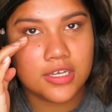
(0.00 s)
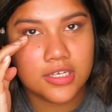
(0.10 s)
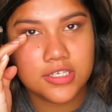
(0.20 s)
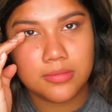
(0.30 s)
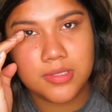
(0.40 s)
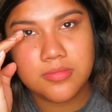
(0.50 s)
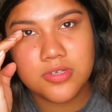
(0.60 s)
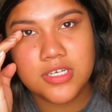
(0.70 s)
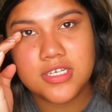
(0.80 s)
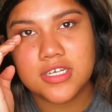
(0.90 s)
because sometimes
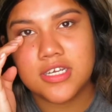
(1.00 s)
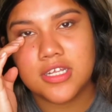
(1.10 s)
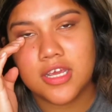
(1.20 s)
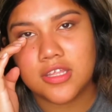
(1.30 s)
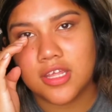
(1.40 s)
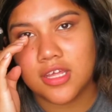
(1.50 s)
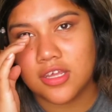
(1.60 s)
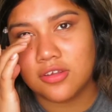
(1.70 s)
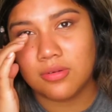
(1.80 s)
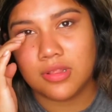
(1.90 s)
you can see like
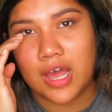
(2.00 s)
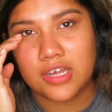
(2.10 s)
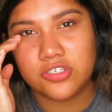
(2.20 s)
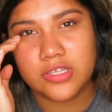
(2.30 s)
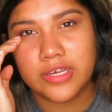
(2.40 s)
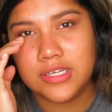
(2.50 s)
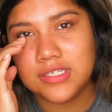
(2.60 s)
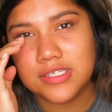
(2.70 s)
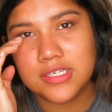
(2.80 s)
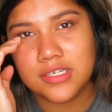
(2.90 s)
your lash line
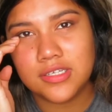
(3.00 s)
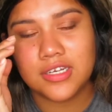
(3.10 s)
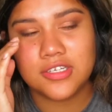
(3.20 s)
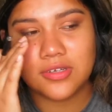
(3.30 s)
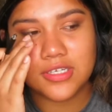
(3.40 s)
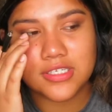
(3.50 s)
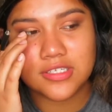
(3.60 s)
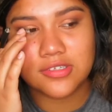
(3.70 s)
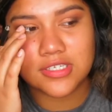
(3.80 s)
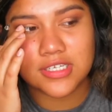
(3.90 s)
still, and then you can
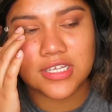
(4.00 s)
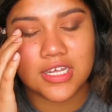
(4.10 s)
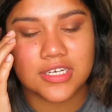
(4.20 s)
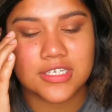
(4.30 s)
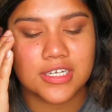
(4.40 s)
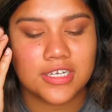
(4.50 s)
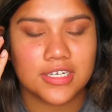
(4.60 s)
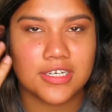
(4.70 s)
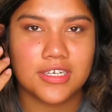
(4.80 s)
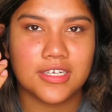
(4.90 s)
still see that it's like
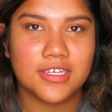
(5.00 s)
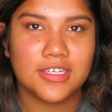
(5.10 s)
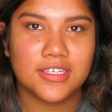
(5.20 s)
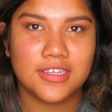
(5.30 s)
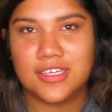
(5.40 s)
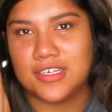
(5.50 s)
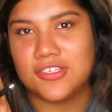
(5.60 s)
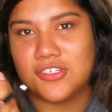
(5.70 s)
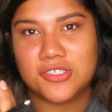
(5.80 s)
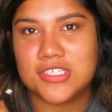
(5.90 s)

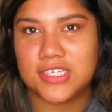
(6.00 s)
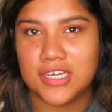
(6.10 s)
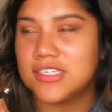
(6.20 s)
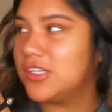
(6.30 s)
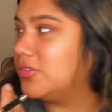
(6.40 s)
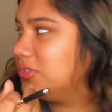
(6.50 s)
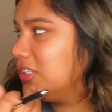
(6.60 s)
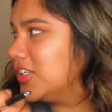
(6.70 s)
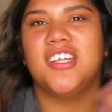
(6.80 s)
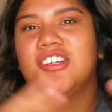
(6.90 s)
it's your skin
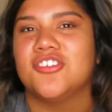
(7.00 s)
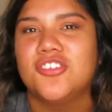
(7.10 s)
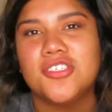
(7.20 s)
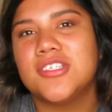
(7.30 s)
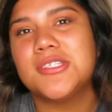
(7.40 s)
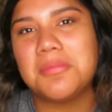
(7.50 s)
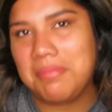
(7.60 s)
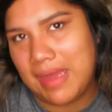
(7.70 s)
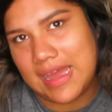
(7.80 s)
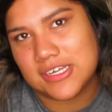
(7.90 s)
tone. Like, it just doesn't
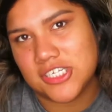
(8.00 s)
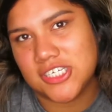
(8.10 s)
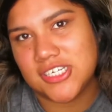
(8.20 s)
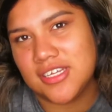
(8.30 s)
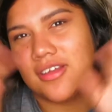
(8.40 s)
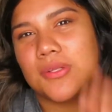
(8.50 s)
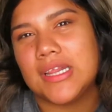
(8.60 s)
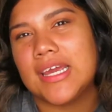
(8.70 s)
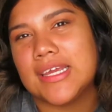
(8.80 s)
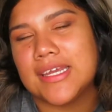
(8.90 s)
match. So
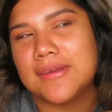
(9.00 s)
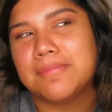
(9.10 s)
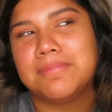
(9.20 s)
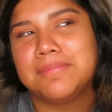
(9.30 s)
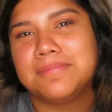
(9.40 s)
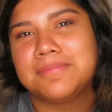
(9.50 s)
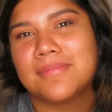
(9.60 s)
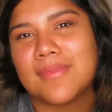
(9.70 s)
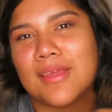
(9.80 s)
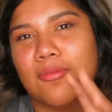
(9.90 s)
like,
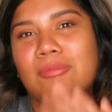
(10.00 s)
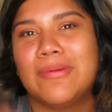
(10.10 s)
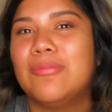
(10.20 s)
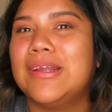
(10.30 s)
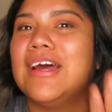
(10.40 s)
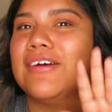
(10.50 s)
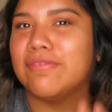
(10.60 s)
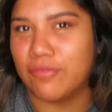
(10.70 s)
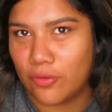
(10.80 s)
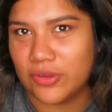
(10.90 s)
we want to
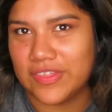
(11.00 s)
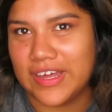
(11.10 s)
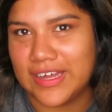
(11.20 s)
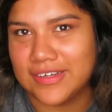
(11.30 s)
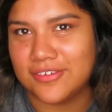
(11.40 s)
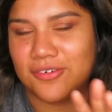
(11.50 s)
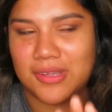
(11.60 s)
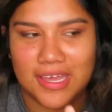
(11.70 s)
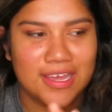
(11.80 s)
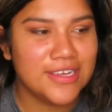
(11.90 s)
avoid that.
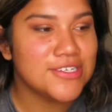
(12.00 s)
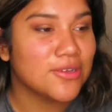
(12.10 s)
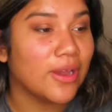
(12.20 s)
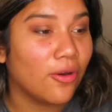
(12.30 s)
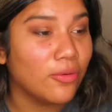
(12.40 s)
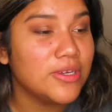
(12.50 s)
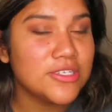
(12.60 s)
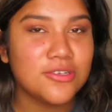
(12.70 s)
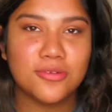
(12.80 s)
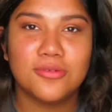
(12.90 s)
Okay, so I always
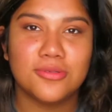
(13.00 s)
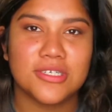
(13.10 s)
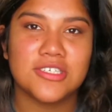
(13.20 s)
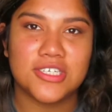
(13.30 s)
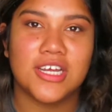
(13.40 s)
use a